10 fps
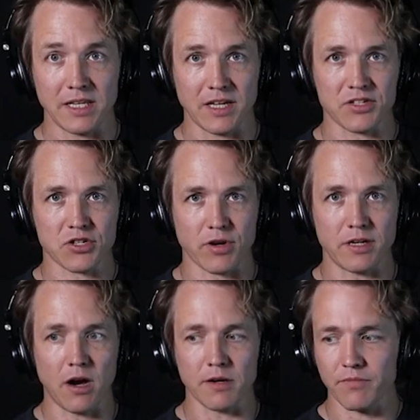it straight
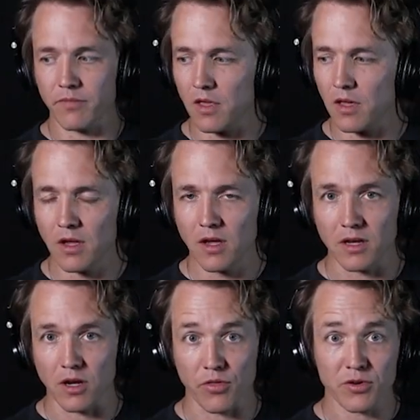on.
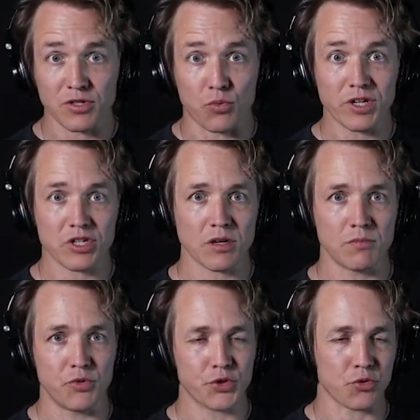Now, there's a rich
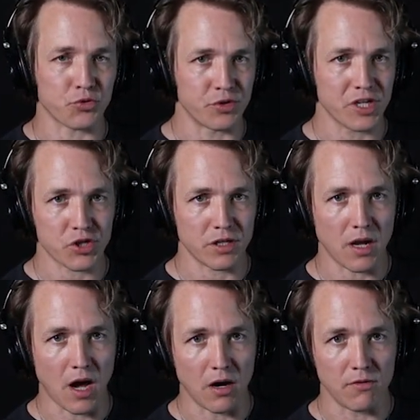musical tradition
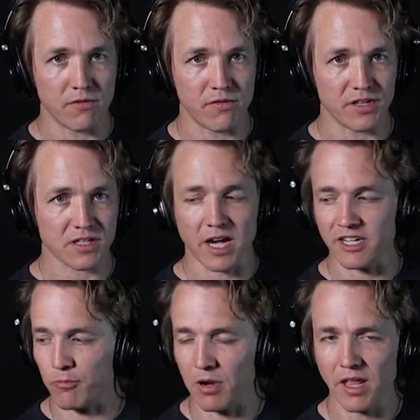of this kind
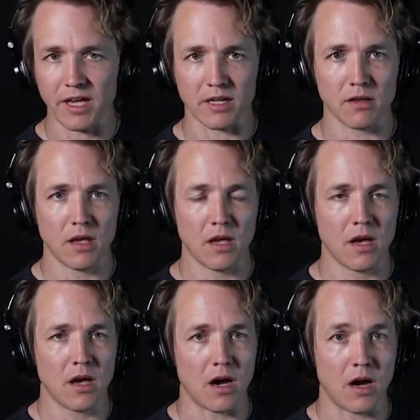of playing.
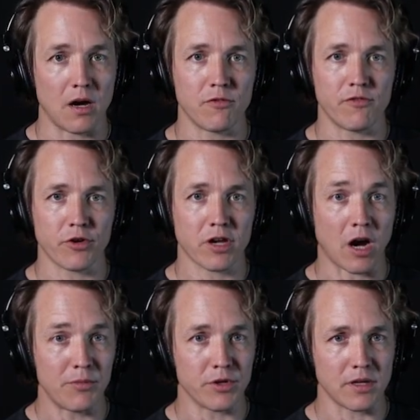Very
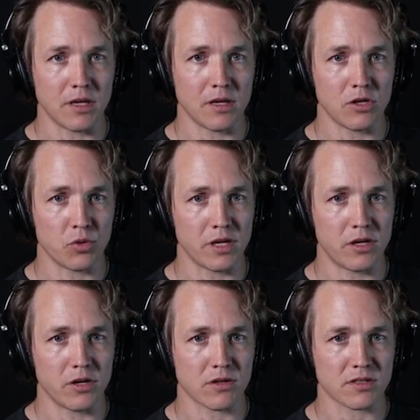commonly, you will
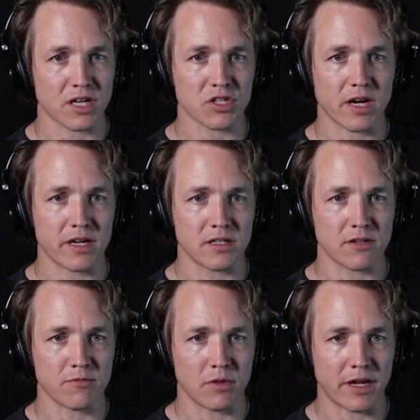hear such kinds of
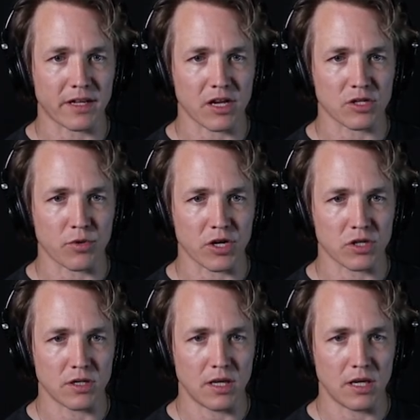melodic
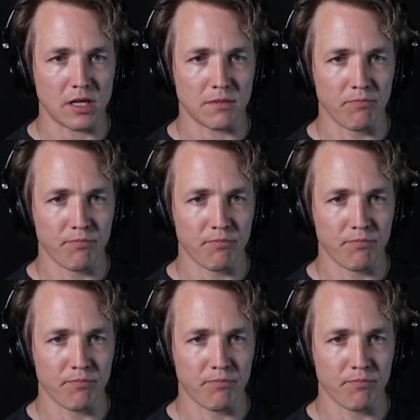expression in